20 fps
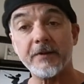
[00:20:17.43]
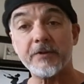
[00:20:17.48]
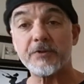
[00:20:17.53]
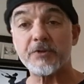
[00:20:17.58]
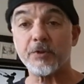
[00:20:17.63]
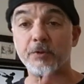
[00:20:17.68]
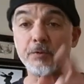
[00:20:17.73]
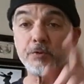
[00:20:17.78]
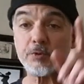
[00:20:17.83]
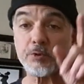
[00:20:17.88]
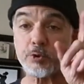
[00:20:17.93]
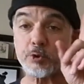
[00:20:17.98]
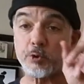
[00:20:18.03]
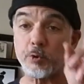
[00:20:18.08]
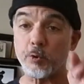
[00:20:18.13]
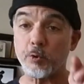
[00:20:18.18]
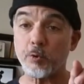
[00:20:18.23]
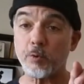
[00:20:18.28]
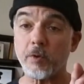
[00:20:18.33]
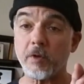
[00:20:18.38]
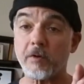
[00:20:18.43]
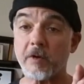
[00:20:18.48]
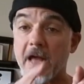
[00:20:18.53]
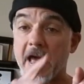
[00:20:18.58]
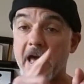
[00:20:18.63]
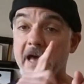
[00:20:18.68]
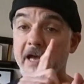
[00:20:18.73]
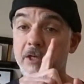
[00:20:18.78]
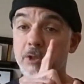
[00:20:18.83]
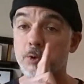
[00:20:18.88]
So two
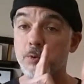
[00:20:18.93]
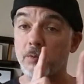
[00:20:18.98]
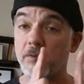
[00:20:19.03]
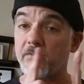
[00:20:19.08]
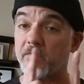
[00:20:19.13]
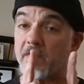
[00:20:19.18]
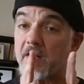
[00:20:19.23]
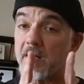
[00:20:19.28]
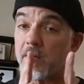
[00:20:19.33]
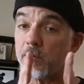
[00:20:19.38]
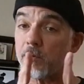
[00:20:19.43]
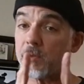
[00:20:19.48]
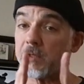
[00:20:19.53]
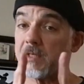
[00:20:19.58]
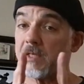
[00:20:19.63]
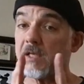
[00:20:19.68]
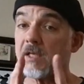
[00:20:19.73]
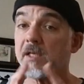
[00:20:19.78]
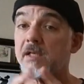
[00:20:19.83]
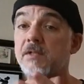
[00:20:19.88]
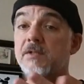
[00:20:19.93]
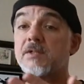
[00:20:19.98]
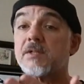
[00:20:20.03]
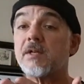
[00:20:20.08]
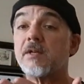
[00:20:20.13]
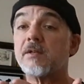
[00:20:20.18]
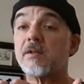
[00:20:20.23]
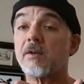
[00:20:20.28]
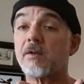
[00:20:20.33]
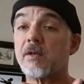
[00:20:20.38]
actual vowel
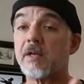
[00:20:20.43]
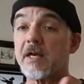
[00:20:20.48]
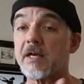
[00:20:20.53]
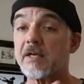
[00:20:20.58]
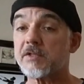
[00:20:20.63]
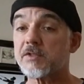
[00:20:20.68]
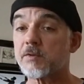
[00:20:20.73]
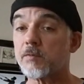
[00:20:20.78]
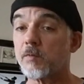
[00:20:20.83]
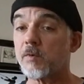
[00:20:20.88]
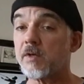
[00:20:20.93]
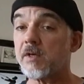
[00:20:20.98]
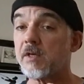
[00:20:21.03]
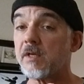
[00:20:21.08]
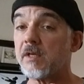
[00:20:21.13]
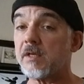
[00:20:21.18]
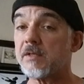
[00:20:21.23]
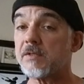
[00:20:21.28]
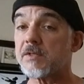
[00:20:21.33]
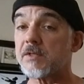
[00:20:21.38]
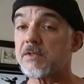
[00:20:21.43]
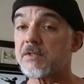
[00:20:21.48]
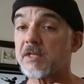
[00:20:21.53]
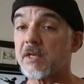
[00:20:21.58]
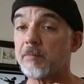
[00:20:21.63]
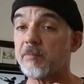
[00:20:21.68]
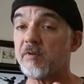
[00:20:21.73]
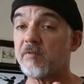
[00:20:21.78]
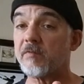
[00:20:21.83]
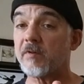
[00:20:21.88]
E's, and the last one is a
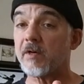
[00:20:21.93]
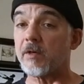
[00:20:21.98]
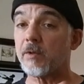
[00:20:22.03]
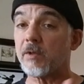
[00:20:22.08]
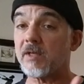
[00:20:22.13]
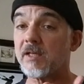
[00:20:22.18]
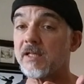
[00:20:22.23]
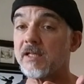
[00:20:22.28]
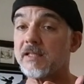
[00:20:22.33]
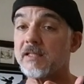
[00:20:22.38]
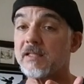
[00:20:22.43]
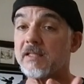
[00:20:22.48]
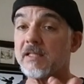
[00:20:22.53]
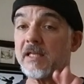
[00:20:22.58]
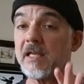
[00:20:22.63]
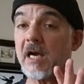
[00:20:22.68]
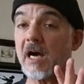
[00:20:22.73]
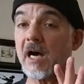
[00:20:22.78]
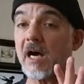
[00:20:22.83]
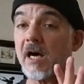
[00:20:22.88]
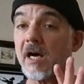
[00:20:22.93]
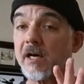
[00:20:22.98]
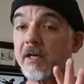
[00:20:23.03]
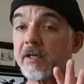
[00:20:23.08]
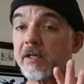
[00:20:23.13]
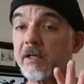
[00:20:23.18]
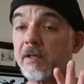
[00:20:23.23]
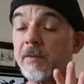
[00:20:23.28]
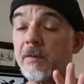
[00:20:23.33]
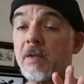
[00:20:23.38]
semivowel.
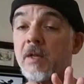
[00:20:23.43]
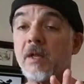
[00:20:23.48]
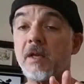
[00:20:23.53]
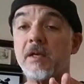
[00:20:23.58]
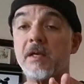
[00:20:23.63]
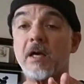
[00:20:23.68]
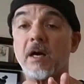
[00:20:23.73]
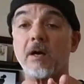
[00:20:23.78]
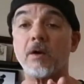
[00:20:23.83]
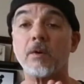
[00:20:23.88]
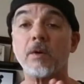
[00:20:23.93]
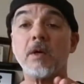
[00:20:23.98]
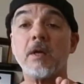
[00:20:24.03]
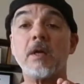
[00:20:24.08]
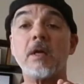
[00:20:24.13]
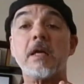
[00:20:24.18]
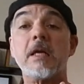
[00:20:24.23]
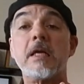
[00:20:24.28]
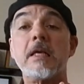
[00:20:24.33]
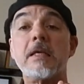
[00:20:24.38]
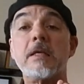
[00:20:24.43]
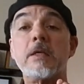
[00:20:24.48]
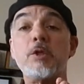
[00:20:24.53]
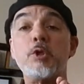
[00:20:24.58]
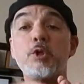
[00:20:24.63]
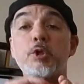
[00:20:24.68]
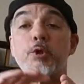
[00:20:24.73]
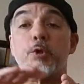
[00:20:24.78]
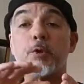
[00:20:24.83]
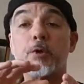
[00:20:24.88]
Yar. Now,
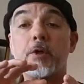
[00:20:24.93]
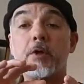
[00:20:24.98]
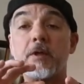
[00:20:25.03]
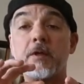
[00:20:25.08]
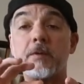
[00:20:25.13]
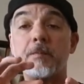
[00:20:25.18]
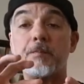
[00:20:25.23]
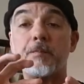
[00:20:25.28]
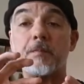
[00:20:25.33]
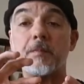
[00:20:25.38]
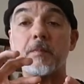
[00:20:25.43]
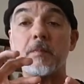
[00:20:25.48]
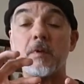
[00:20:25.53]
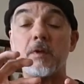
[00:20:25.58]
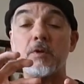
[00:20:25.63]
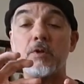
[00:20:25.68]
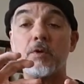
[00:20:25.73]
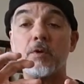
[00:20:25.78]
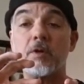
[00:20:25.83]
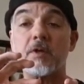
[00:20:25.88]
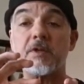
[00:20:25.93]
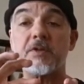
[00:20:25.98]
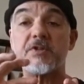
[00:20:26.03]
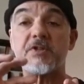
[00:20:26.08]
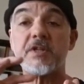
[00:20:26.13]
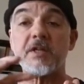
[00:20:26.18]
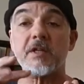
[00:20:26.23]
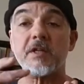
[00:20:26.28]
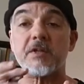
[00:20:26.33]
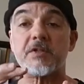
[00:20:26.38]
you're gonna
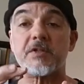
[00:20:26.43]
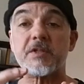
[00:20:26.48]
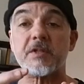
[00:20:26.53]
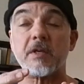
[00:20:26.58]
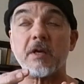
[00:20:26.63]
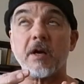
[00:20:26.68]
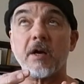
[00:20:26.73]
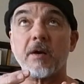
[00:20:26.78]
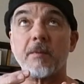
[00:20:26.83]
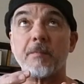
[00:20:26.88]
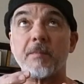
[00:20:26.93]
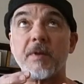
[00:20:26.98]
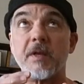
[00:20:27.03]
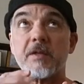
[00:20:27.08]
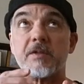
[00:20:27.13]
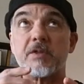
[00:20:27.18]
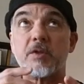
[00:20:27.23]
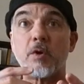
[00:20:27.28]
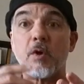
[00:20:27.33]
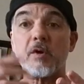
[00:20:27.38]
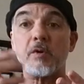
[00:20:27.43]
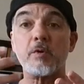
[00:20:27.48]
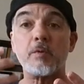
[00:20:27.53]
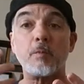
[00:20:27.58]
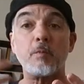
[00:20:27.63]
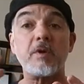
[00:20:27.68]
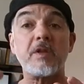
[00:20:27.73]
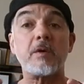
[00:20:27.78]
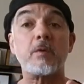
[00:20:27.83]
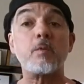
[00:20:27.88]
see this.
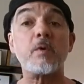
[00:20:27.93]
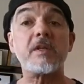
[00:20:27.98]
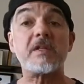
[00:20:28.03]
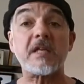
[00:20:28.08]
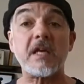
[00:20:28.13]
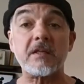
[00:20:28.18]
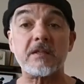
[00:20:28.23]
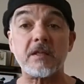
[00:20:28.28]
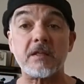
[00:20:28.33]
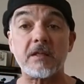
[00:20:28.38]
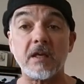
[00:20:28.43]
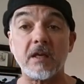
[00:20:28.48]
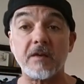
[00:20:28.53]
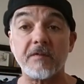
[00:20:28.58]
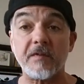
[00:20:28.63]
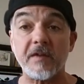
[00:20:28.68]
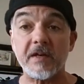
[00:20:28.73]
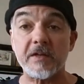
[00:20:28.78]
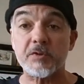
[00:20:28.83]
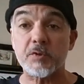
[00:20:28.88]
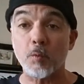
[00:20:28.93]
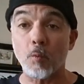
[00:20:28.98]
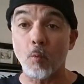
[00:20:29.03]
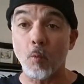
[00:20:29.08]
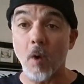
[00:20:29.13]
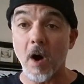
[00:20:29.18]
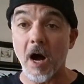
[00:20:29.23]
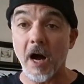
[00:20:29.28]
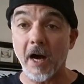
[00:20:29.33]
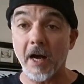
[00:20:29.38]
We tend to think of it as a
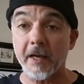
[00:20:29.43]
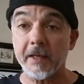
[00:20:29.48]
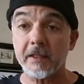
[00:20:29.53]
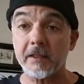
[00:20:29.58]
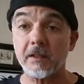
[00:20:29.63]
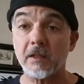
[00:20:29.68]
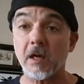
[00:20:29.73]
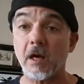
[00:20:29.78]
Y.